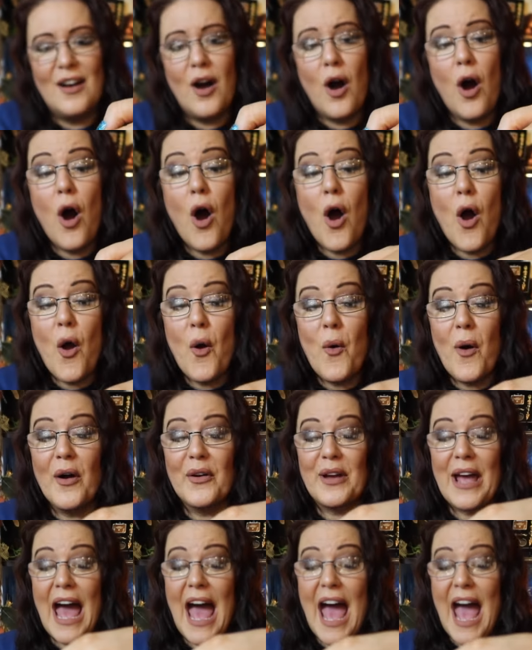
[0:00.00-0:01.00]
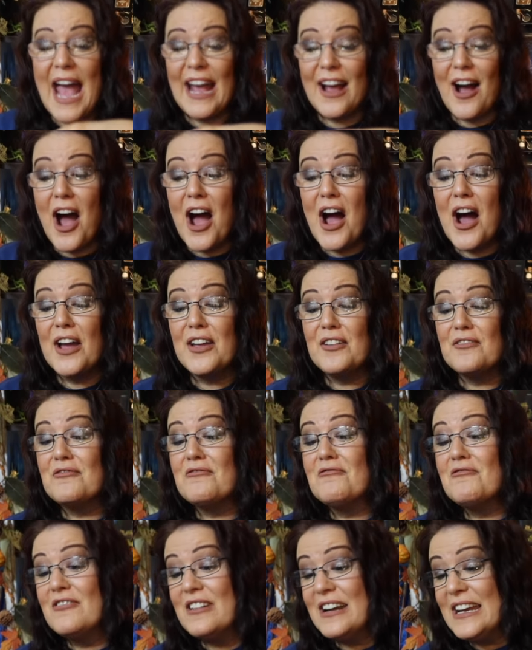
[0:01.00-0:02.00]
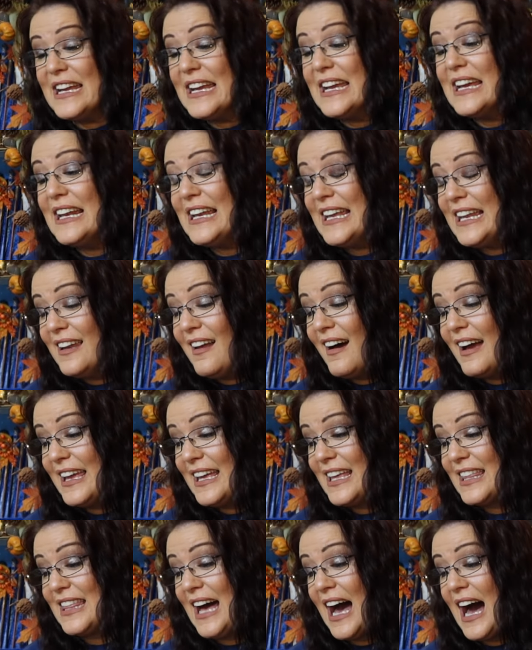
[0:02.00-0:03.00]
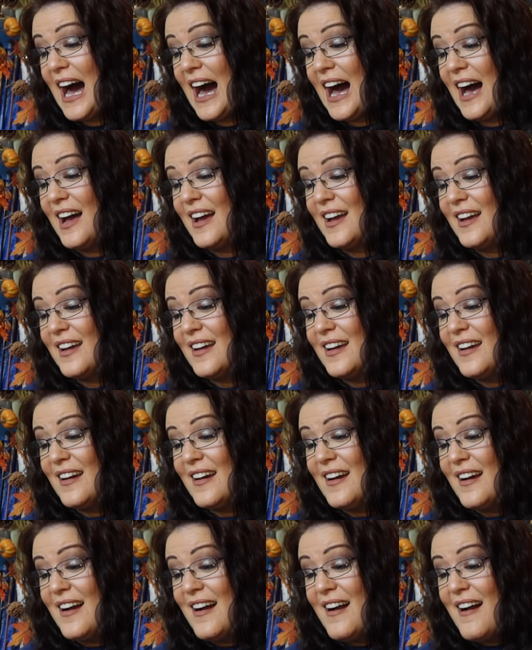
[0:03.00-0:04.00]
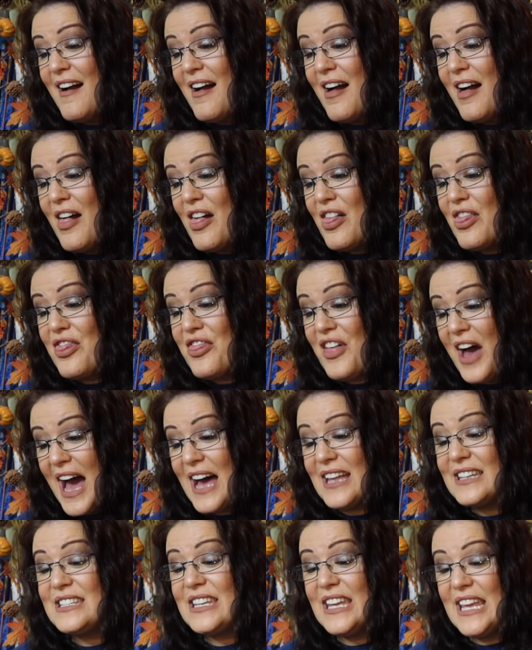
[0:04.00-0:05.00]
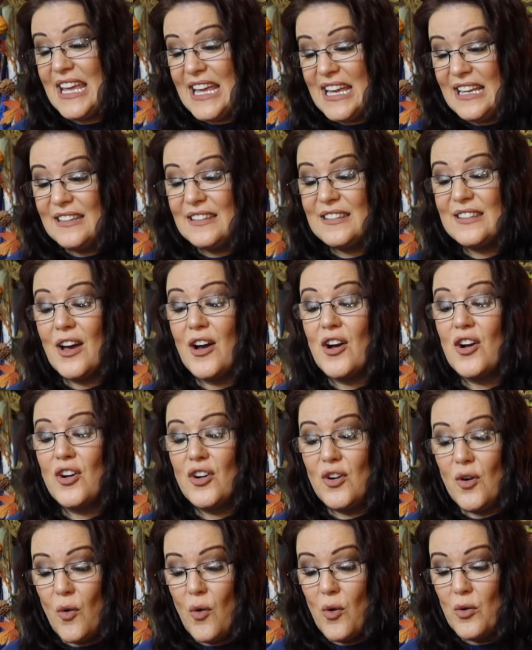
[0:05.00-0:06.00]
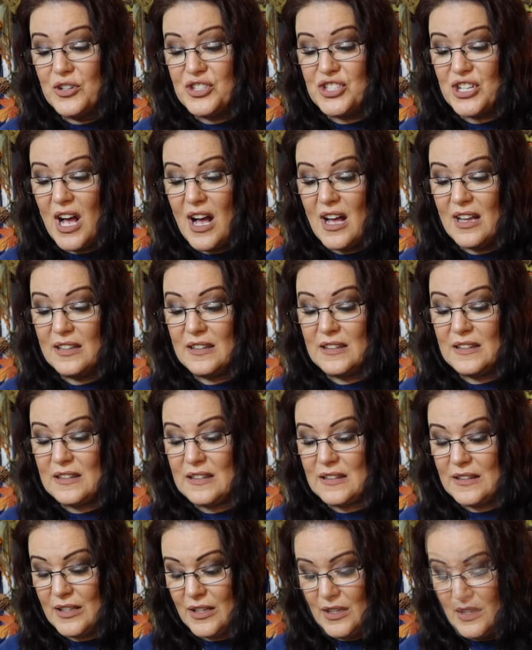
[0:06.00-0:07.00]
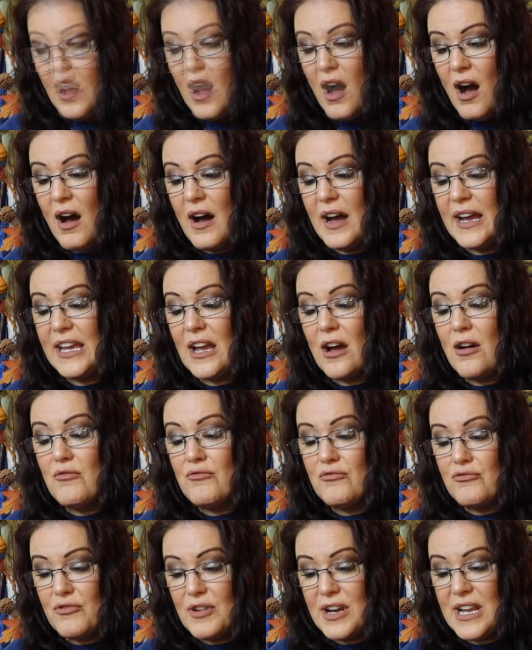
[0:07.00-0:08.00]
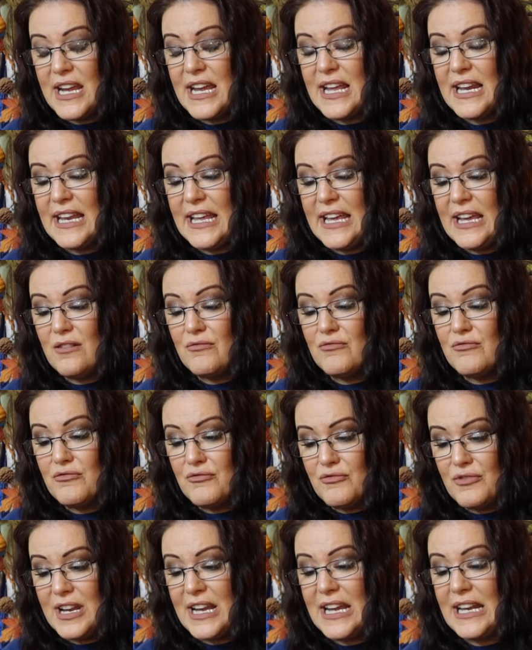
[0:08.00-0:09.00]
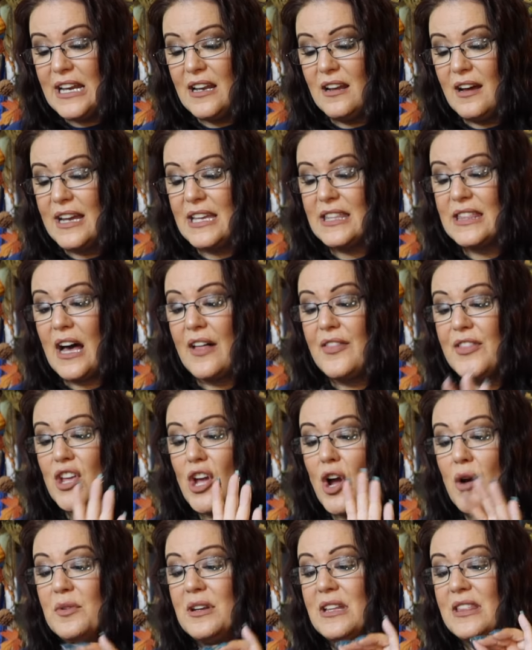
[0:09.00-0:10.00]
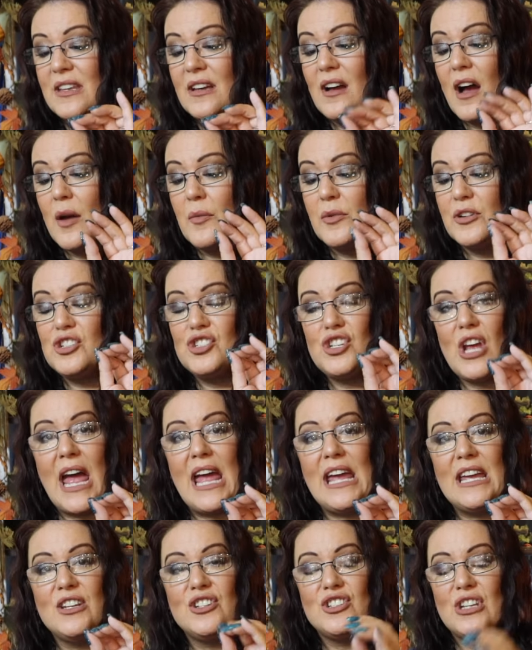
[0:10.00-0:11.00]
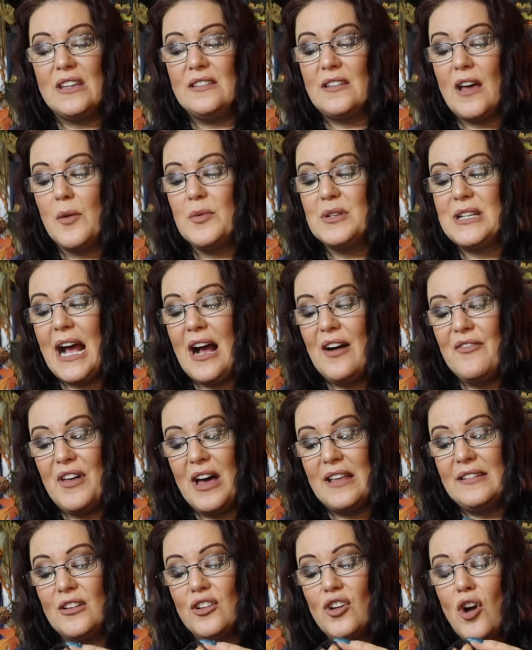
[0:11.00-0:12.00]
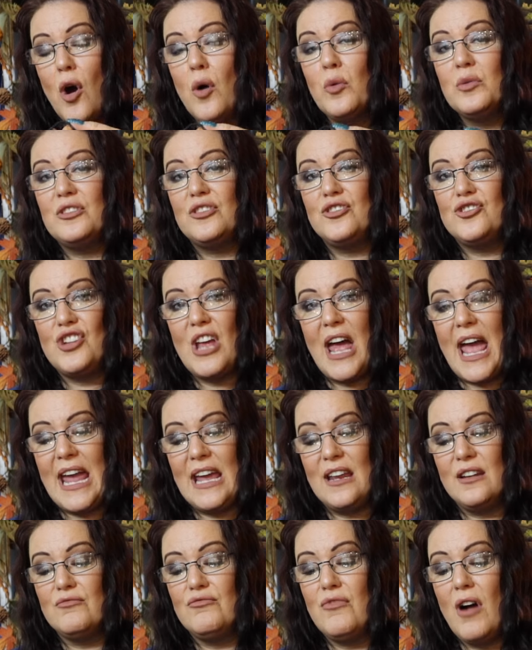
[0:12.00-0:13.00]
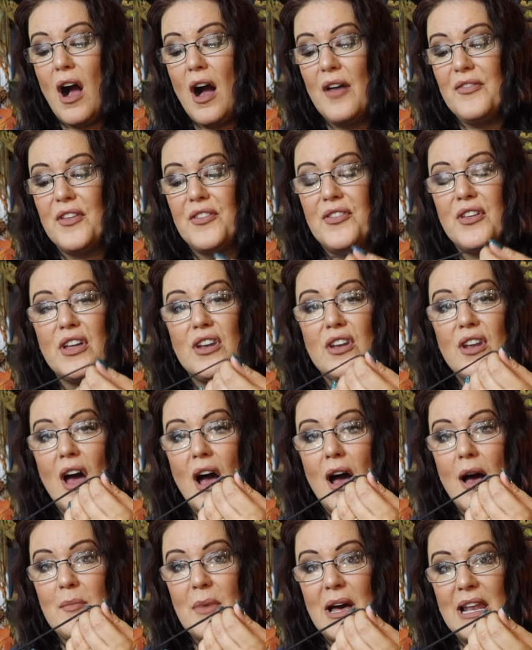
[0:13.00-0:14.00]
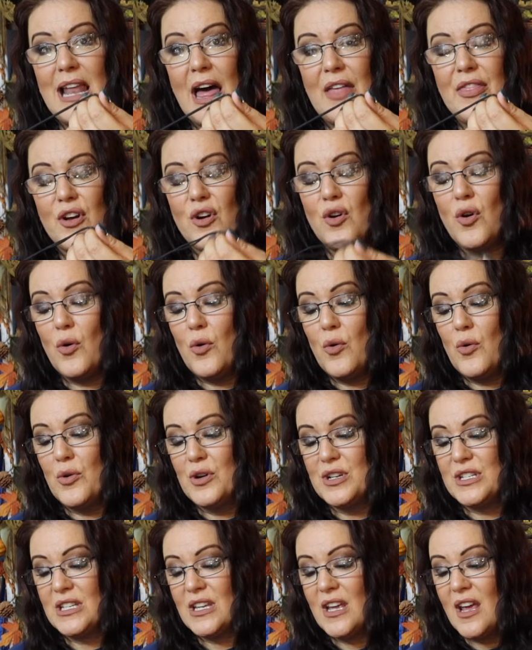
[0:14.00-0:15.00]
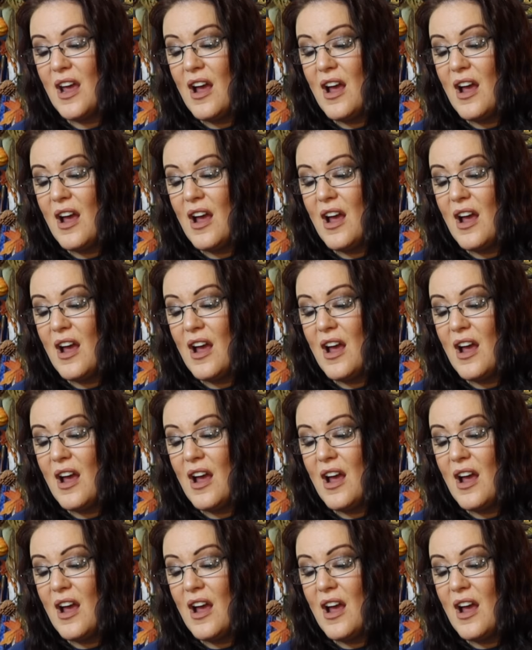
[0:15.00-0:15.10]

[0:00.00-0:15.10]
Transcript: oh, okay. I really like that. That is gorgeous. I really, really like that. The only thing I would change is I would have that as a gold chain rather than a leather cord.